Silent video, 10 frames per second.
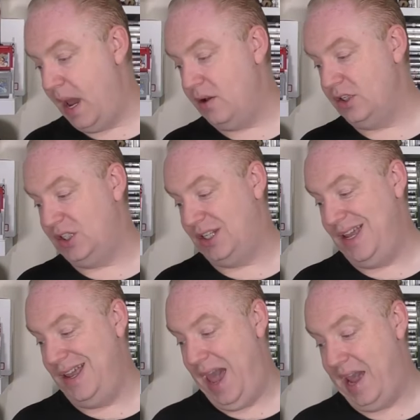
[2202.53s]
at
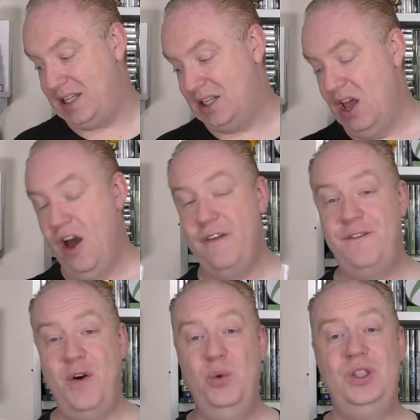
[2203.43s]
CEX,
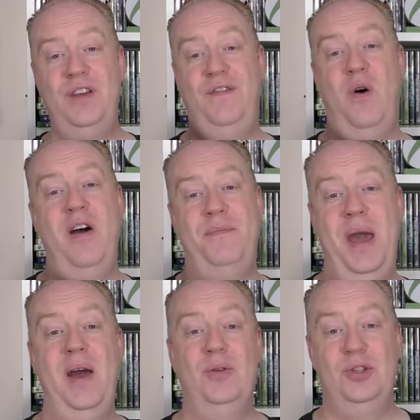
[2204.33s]

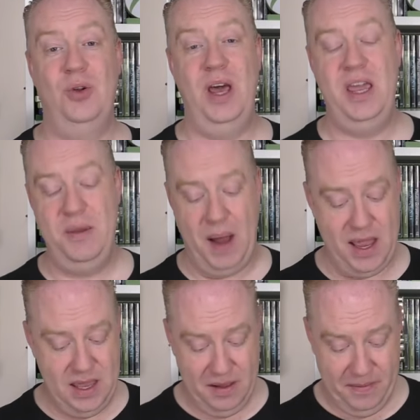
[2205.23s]
£45 on
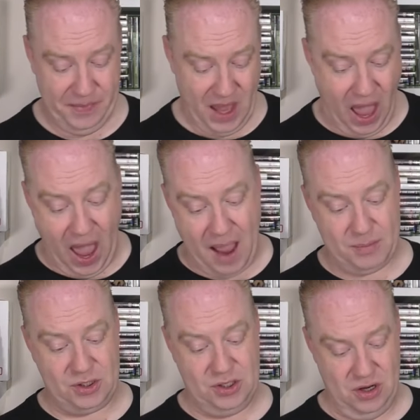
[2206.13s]
eBay,
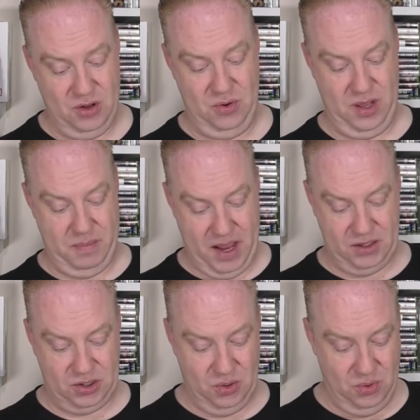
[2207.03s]
absolutely
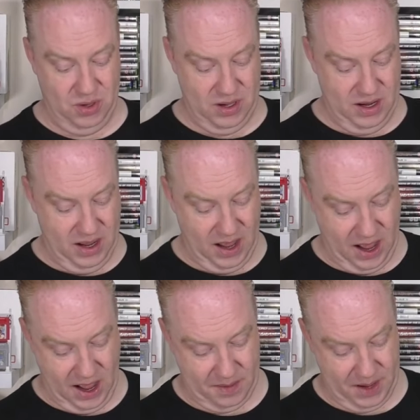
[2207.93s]
mental.
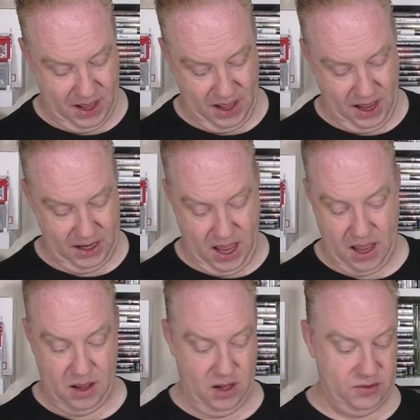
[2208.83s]

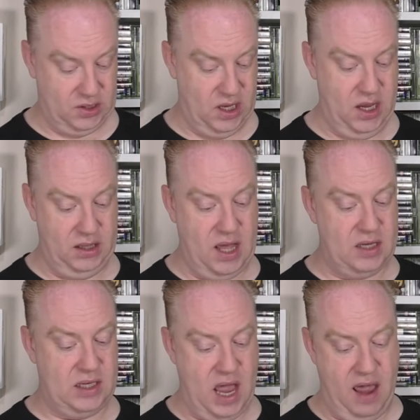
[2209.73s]
Obviously it
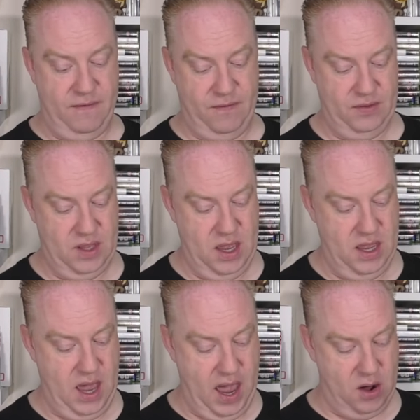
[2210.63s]
does have
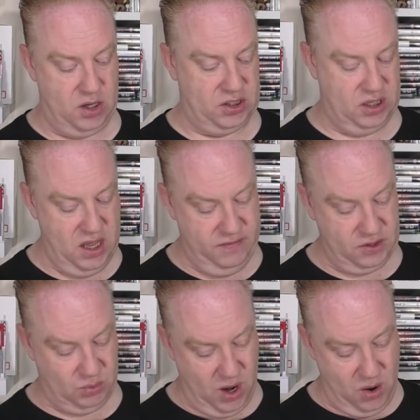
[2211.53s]
the outer sleeve
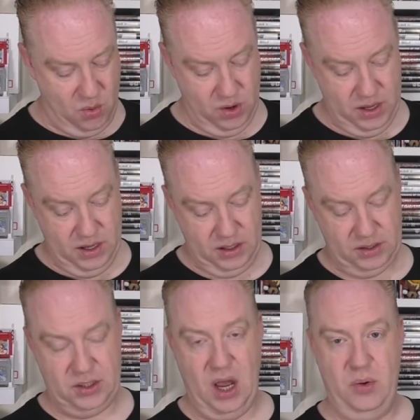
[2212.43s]
as well,
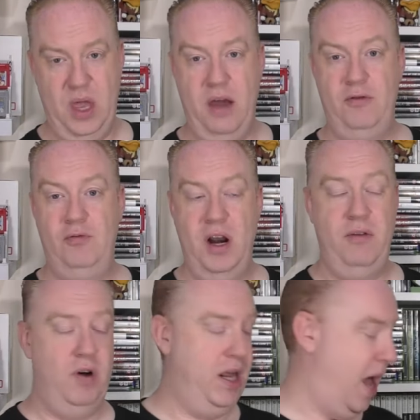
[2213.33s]
so yeah,
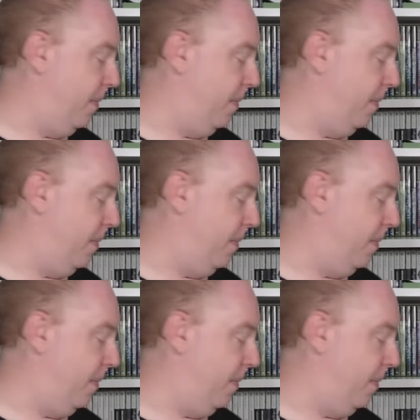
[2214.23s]
really, really